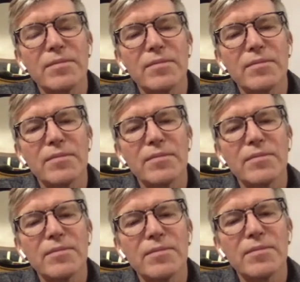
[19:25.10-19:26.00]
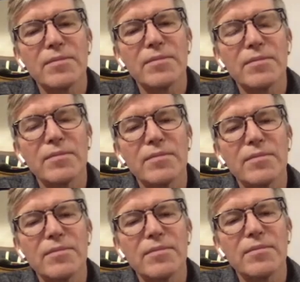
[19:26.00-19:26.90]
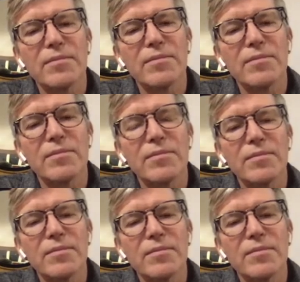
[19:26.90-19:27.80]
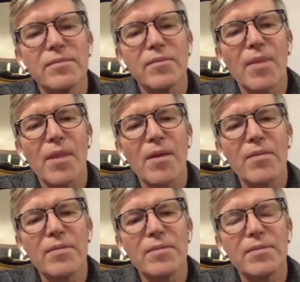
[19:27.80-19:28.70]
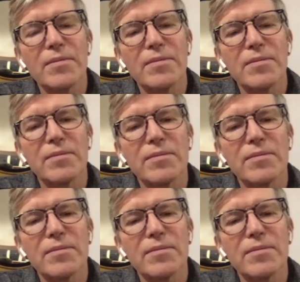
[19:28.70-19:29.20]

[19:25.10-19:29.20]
(silent)